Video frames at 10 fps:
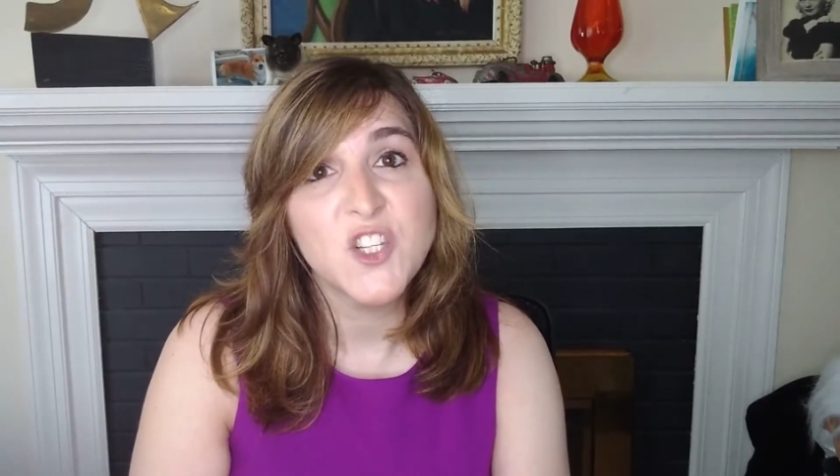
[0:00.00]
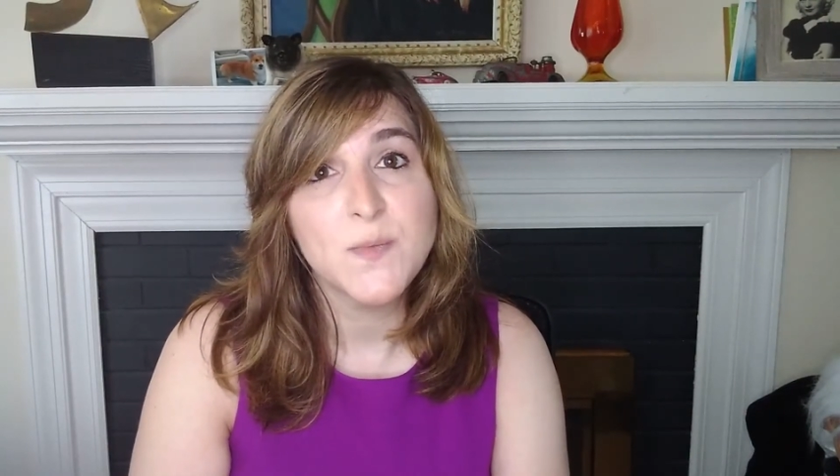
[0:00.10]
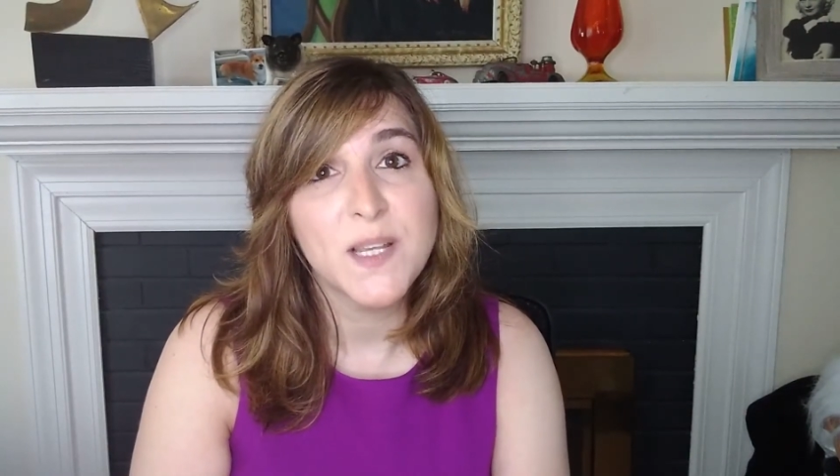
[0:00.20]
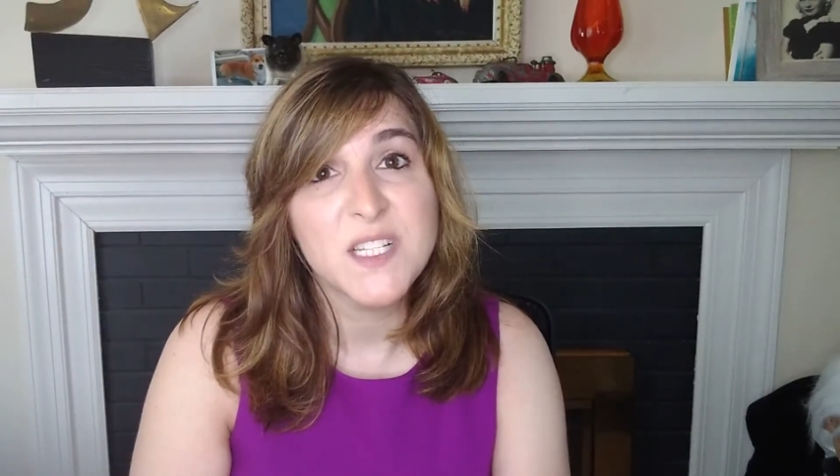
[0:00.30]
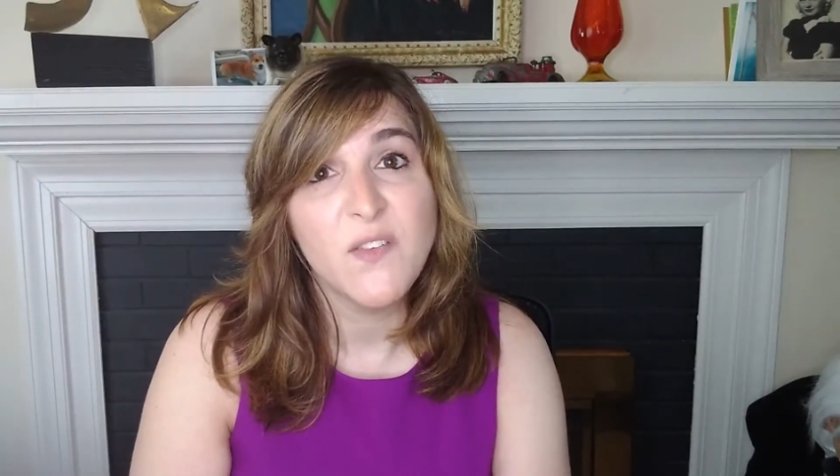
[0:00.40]

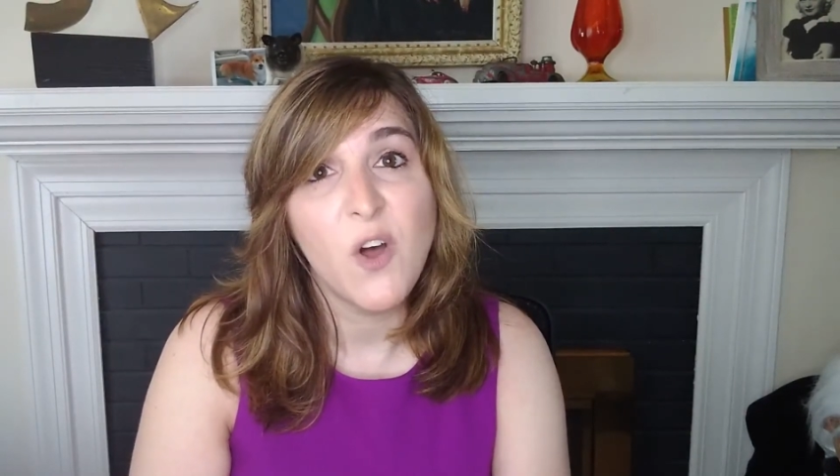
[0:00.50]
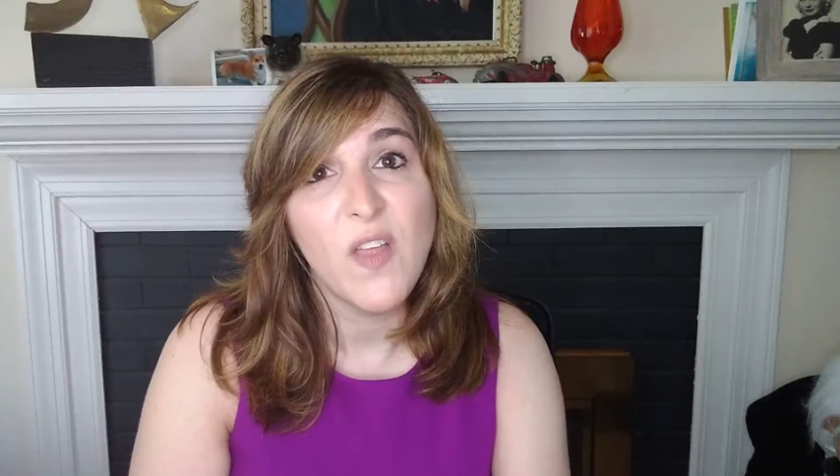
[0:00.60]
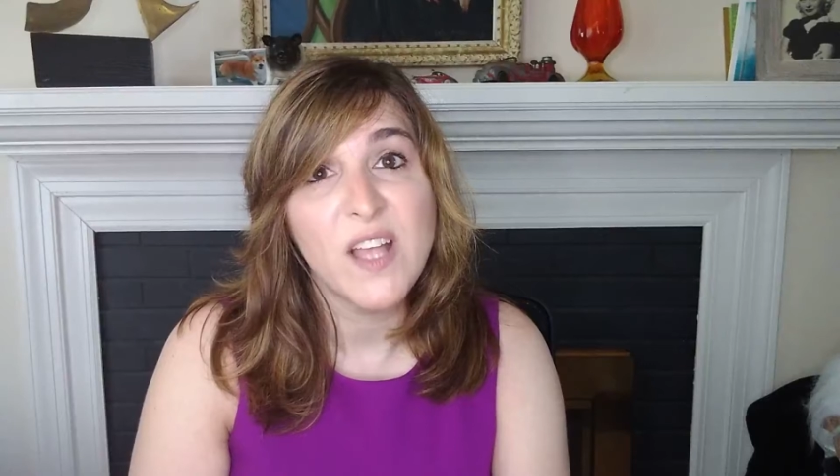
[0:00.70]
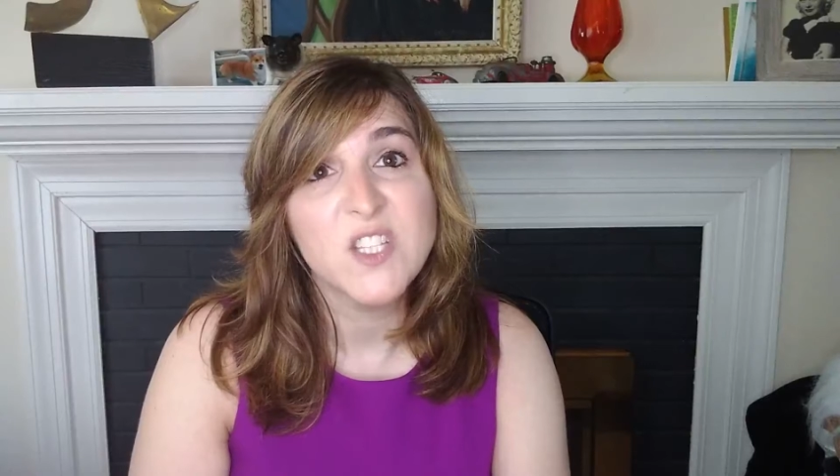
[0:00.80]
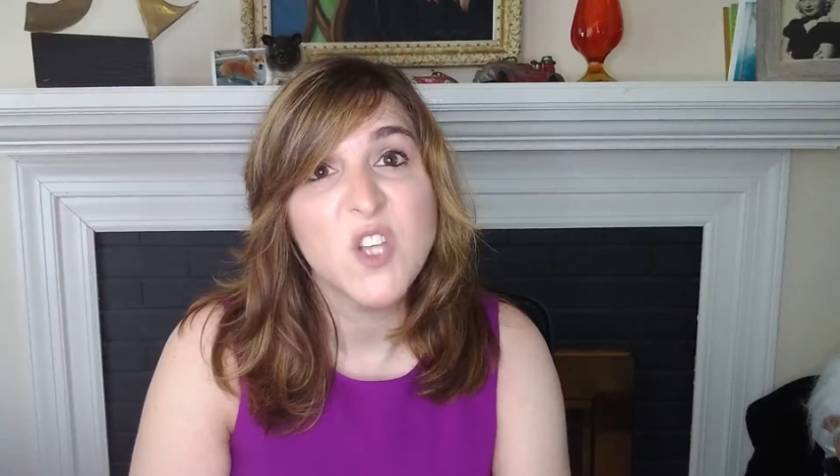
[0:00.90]
just because of all
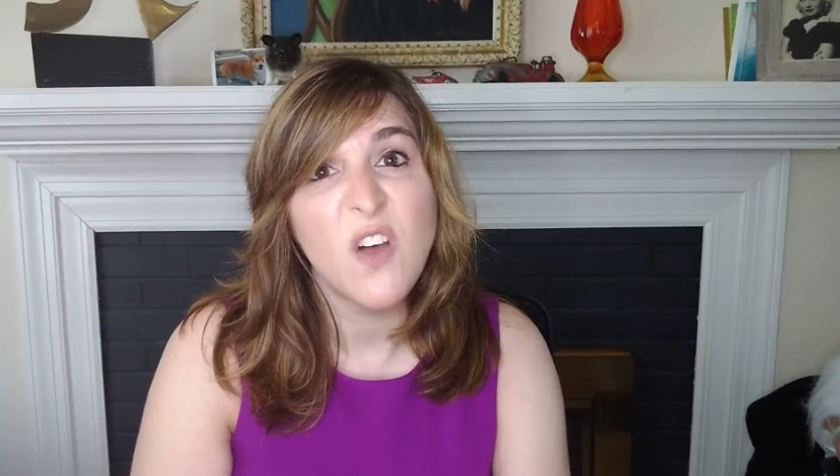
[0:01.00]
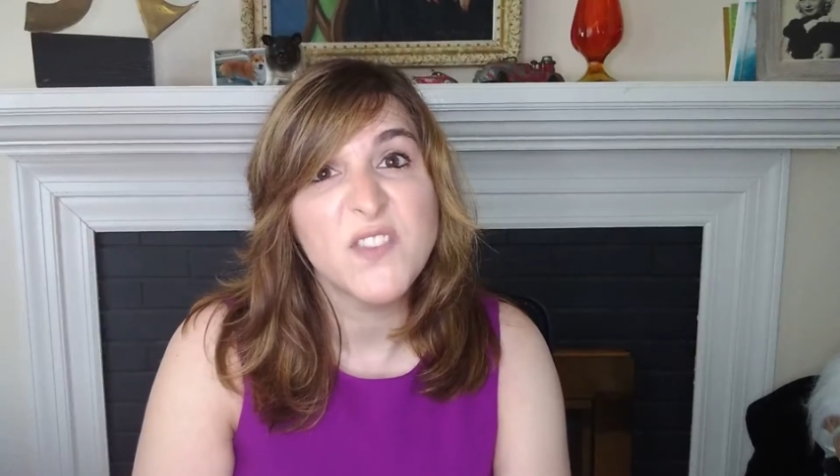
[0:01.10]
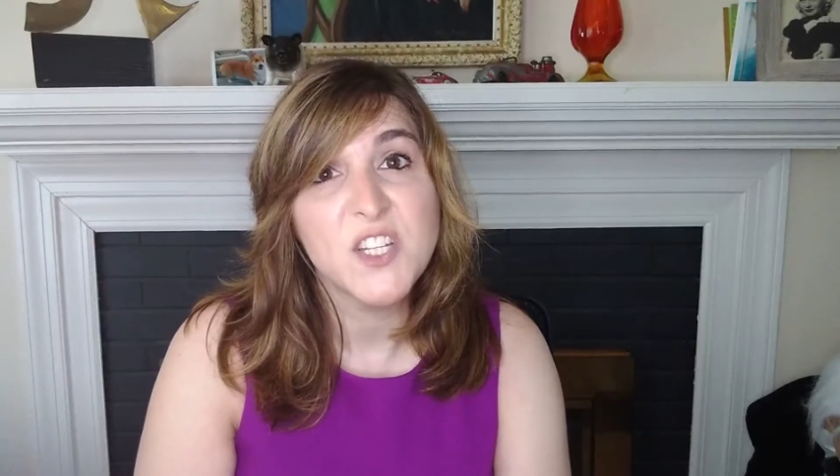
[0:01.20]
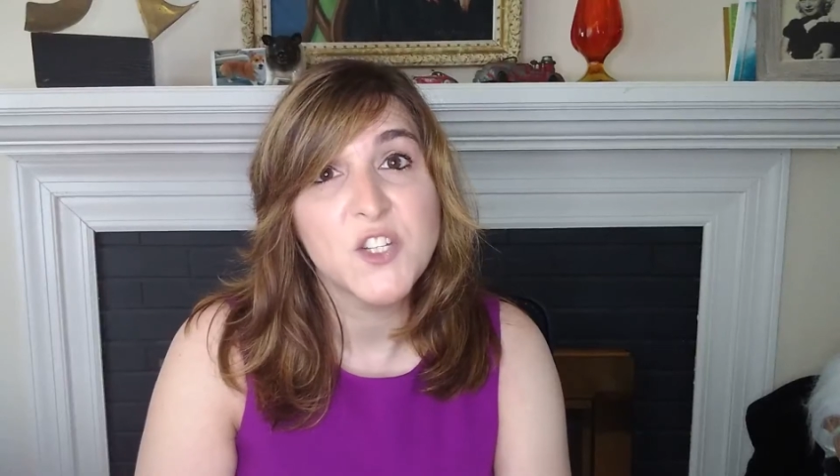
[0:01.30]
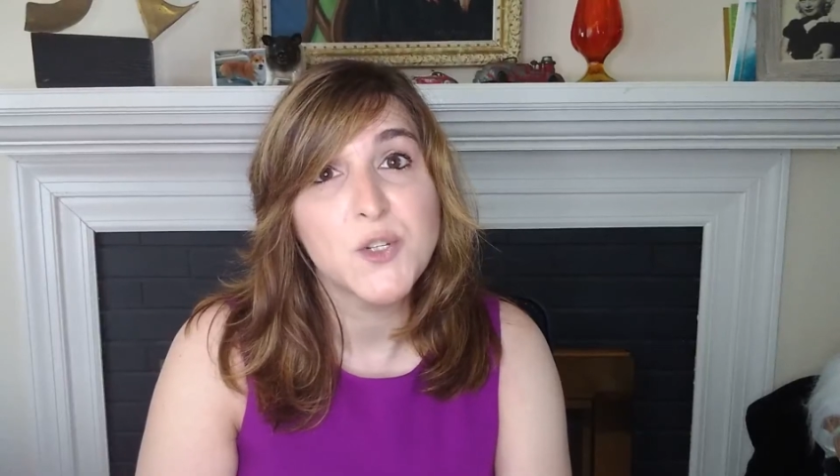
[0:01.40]
that
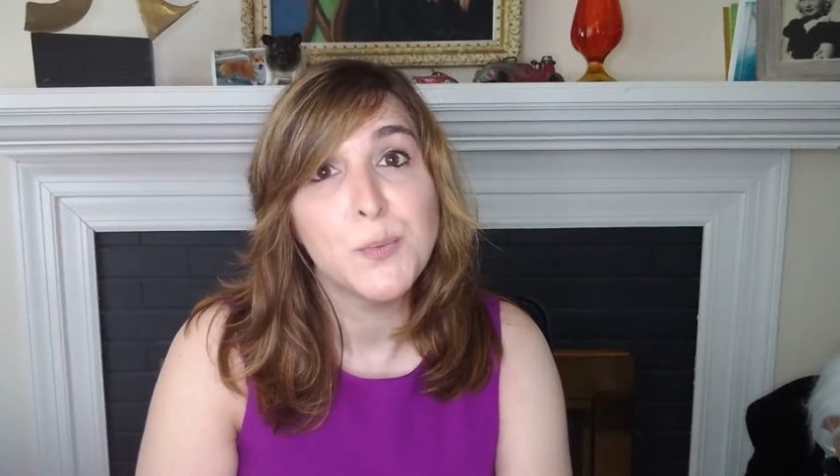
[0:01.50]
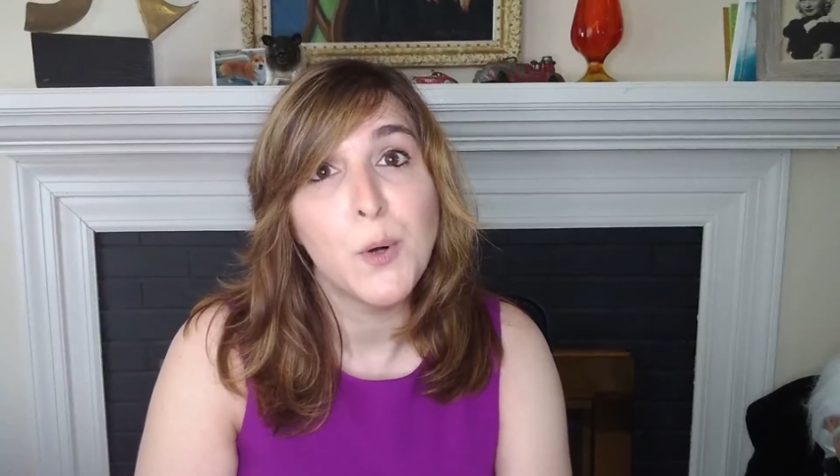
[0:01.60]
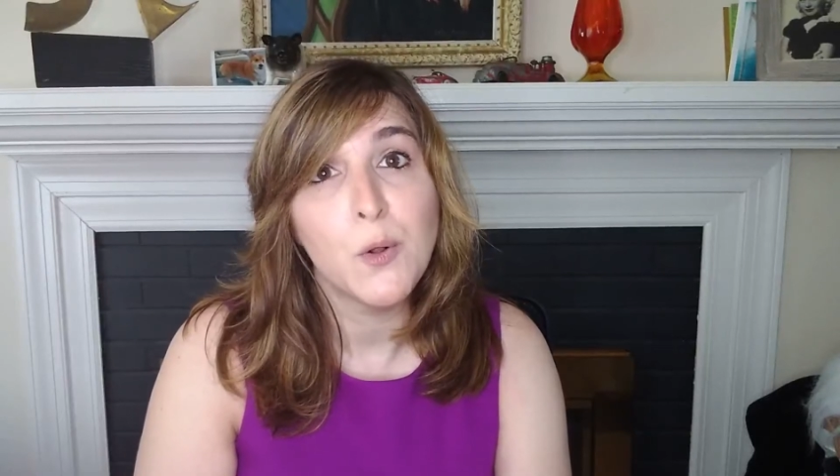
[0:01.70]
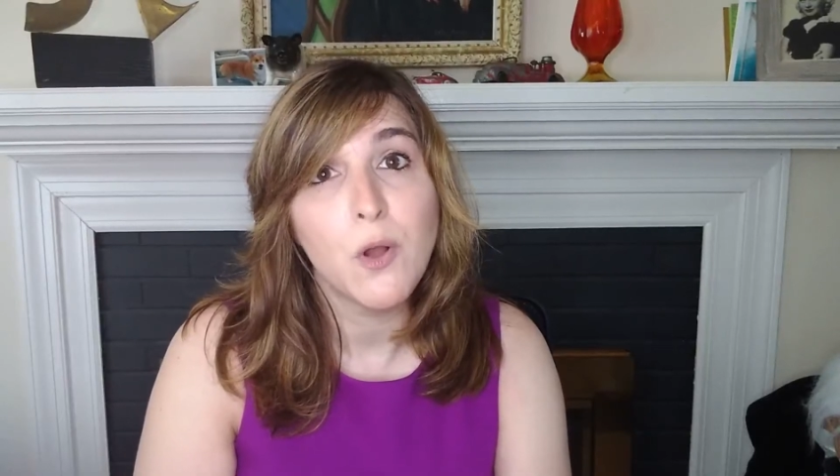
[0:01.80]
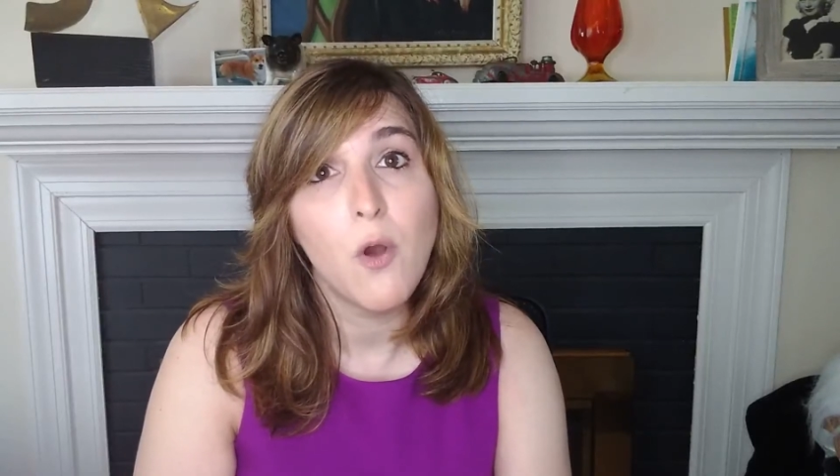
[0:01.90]
soft tissue bulk